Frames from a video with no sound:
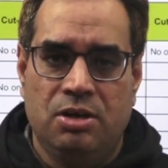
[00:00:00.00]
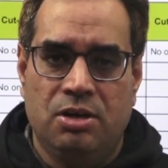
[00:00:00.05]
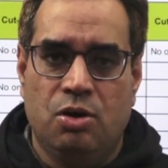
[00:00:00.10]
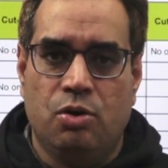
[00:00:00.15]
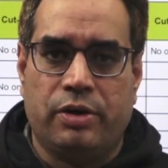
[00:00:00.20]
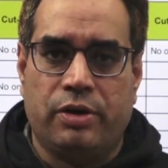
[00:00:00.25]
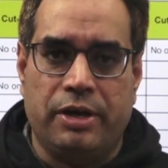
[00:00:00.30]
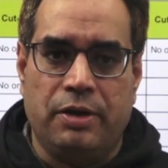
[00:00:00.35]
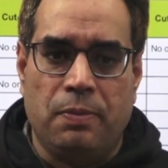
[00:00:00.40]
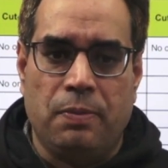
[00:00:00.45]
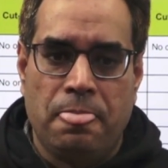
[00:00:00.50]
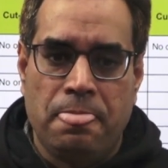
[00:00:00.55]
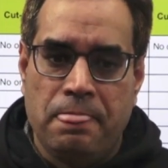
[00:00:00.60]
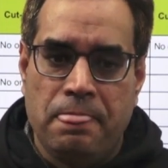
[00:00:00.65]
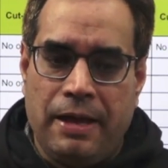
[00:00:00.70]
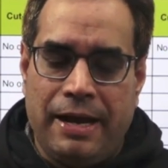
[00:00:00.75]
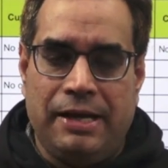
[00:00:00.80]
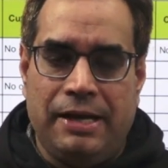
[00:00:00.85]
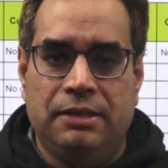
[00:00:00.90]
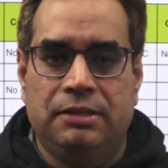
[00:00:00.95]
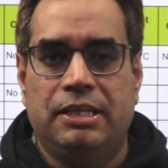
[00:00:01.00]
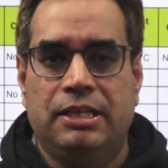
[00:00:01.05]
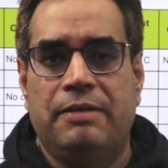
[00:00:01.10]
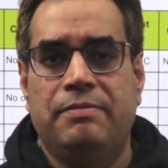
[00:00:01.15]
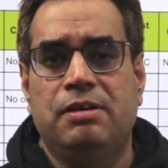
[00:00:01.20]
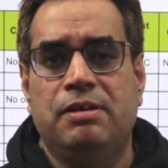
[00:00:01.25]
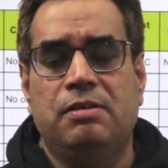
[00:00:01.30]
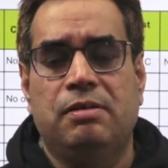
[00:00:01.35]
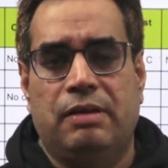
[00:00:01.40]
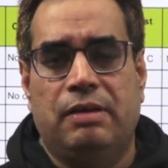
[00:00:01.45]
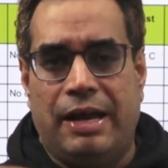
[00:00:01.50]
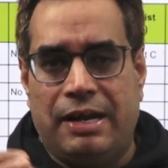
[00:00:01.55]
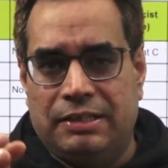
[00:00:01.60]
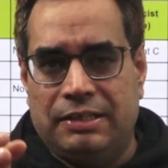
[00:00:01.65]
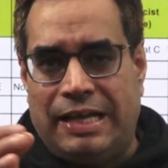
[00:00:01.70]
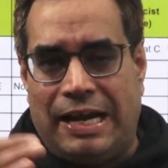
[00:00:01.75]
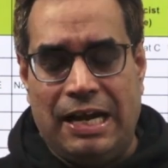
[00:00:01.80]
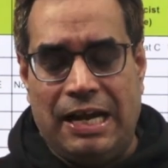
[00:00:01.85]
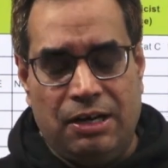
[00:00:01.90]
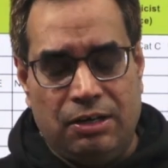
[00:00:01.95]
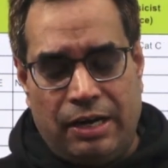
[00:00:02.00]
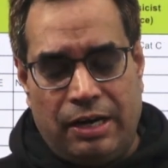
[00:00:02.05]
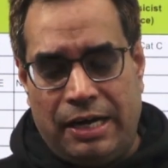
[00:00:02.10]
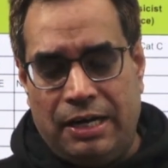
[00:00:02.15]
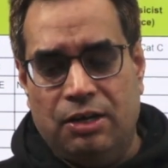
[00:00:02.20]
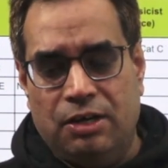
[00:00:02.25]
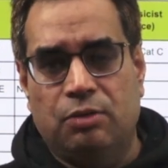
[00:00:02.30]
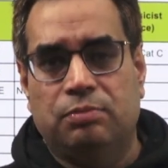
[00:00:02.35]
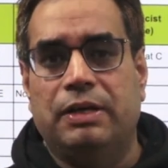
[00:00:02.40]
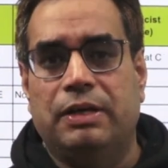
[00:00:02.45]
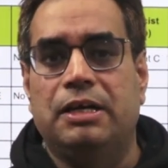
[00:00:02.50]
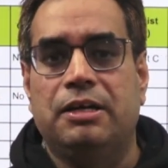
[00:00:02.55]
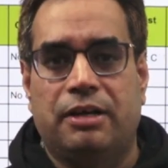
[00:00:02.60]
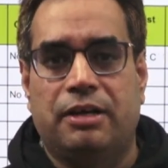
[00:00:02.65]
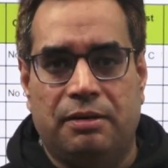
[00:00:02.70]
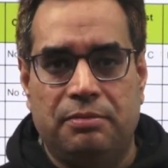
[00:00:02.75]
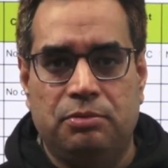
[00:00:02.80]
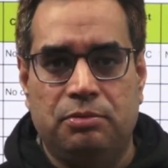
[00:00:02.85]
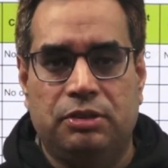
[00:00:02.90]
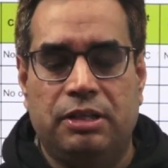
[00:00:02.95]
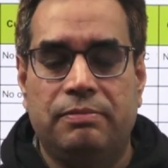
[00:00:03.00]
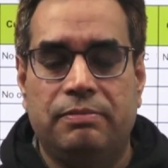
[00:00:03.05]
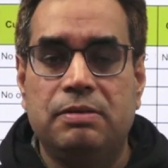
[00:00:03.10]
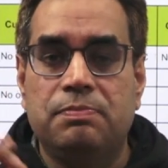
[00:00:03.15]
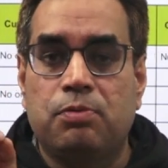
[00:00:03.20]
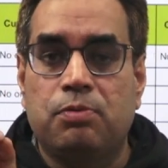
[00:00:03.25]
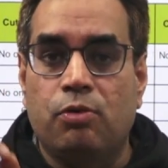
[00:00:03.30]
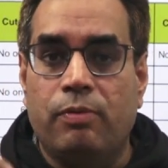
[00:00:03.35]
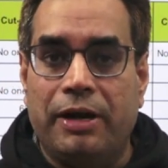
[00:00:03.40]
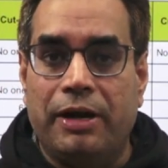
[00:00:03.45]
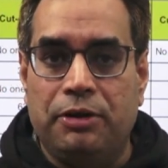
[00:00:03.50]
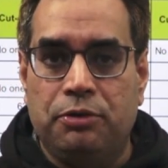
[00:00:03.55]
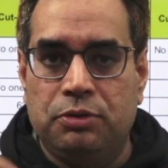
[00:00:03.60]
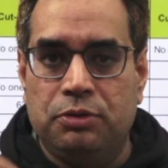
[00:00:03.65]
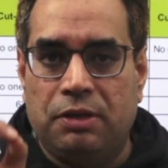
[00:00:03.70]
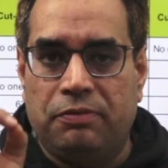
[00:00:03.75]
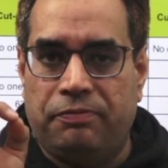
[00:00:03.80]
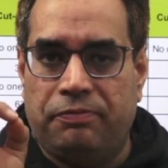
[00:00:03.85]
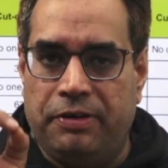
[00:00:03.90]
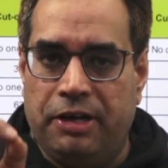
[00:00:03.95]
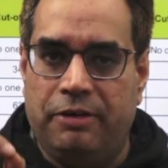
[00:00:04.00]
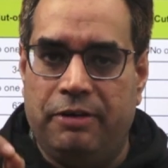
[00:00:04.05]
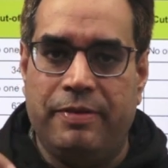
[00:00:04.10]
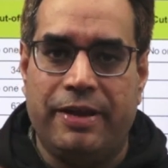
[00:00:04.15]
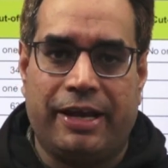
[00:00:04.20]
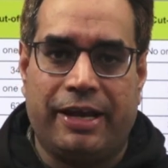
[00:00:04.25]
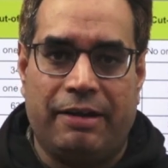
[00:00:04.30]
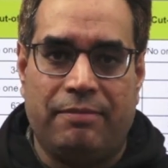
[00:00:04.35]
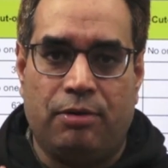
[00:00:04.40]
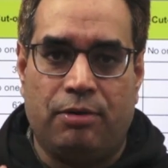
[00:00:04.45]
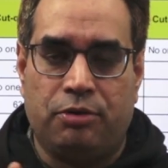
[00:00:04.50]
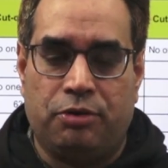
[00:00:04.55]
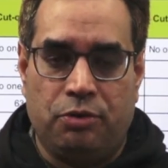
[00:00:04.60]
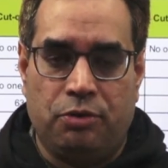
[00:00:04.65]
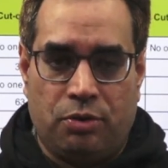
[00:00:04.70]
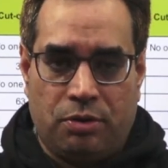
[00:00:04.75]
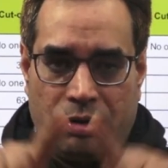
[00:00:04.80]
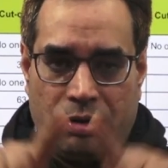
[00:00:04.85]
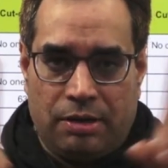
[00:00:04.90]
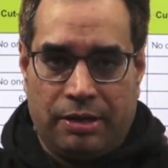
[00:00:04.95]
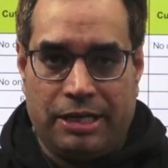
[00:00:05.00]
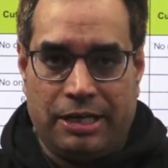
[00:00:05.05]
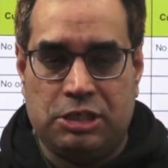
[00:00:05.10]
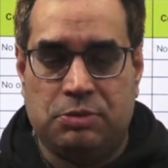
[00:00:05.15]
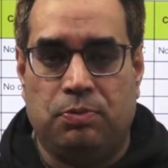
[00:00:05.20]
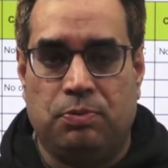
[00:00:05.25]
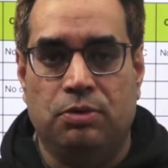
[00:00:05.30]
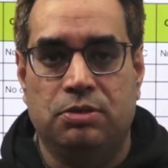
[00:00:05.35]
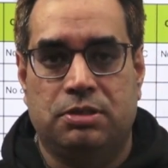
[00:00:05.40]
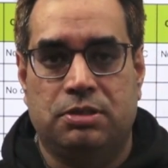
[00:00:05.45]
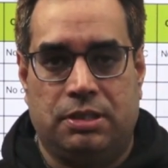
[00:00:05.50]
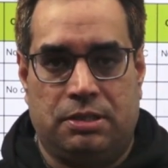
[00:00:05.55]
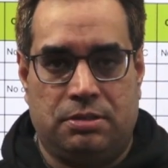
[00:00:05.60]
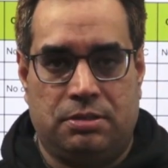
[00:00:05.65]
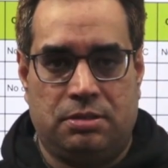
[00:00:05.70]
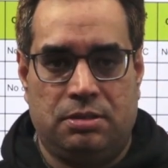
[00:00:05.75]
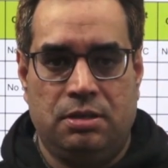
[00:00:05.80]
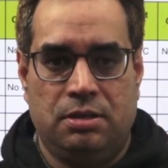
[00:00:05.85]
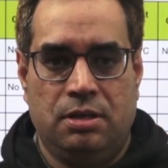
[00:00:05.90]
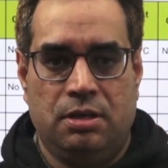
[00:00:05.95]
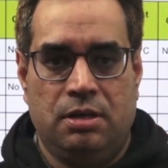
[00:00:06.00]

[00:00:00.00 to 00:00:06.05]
okay and they will at the end end of the interview they will provide you the feedback about your responses